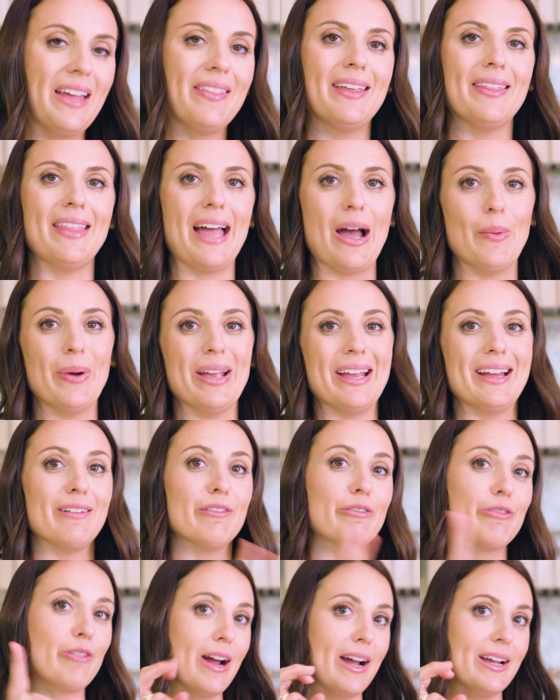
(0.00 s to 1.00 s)
and then that way
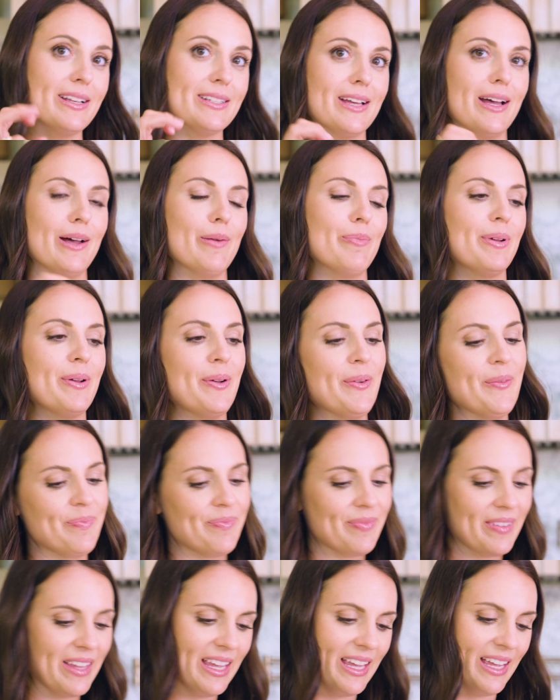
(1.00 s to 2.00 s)
it fries up
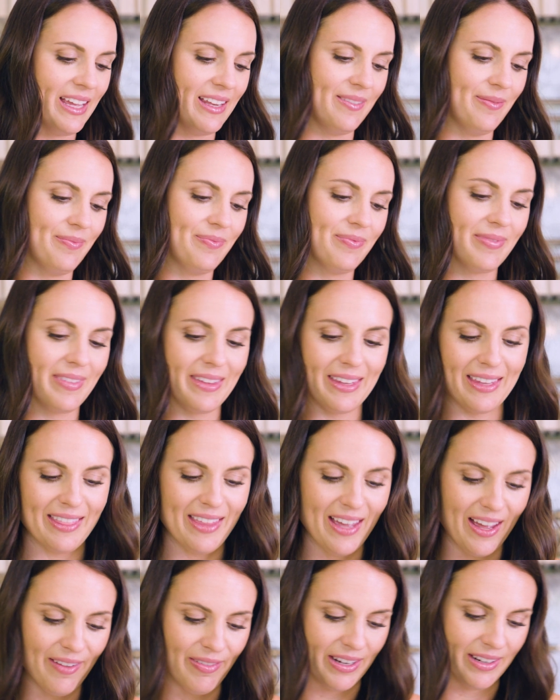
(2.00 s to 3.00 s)
in
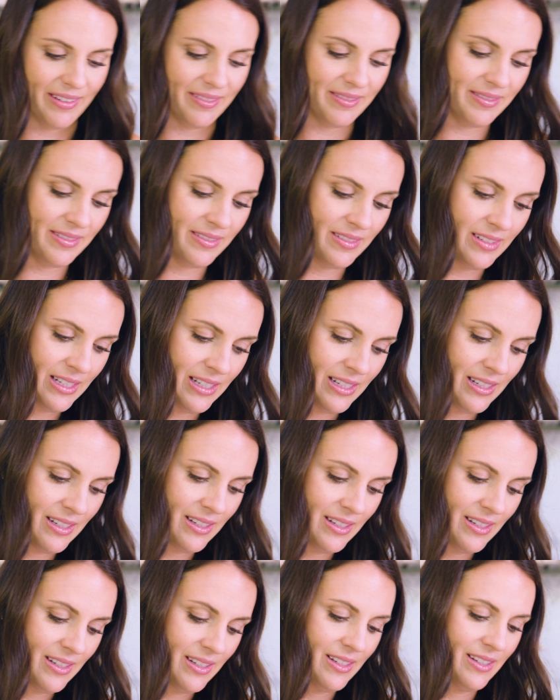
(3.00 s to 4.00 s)
the oven.
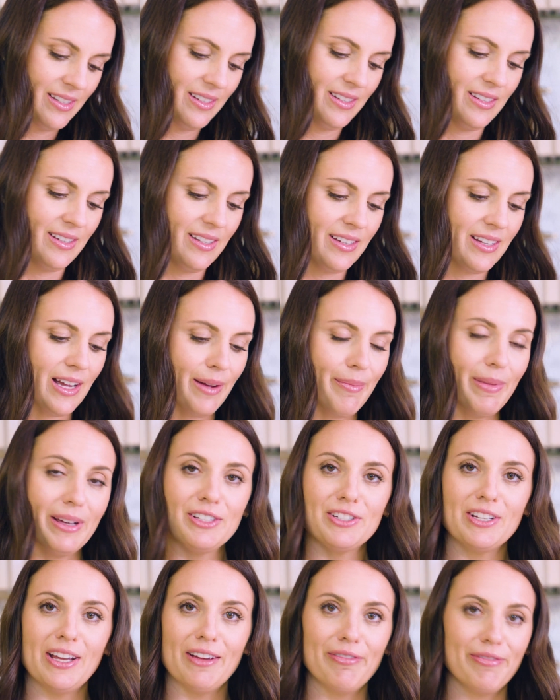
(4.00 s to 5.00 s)
Got my
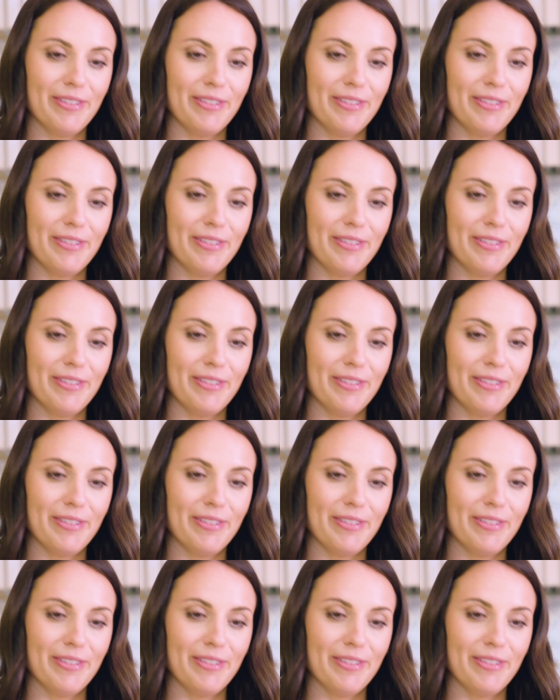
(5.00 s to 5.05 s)
chef